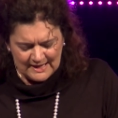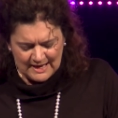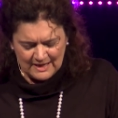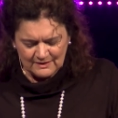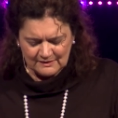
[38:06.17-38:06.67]

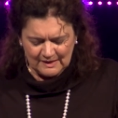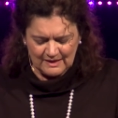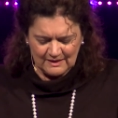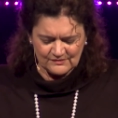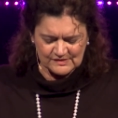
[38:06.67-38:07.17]
our
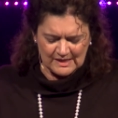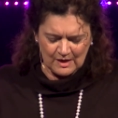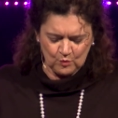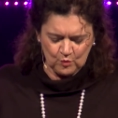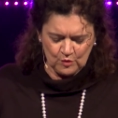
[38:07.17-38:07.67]
lives,
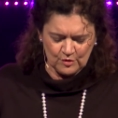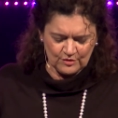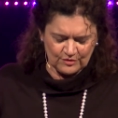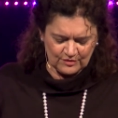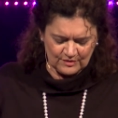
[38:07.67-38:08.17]
our worth
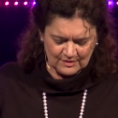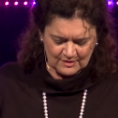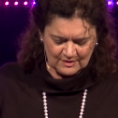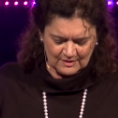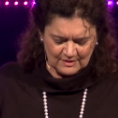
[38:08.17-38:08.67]

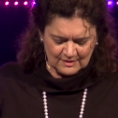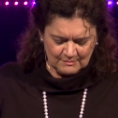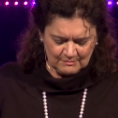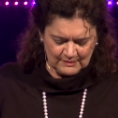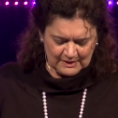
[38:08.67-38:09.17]

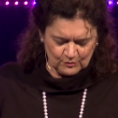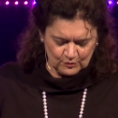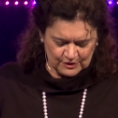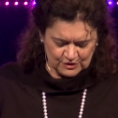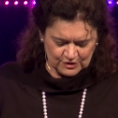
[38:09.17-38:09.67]
may
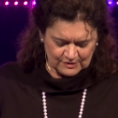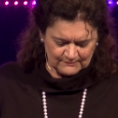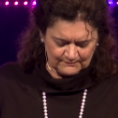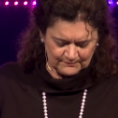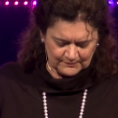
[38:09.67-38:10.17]
richer,
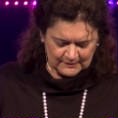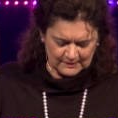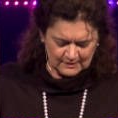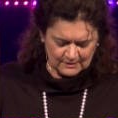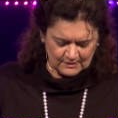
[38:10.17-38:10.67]

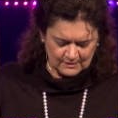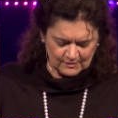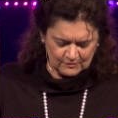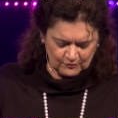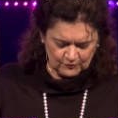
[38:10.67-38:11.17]

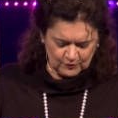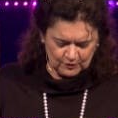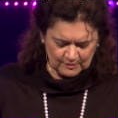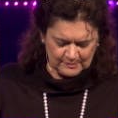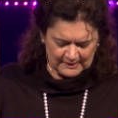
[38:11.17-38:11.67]

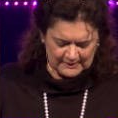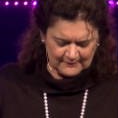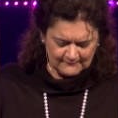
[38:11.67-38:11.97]
fuller be.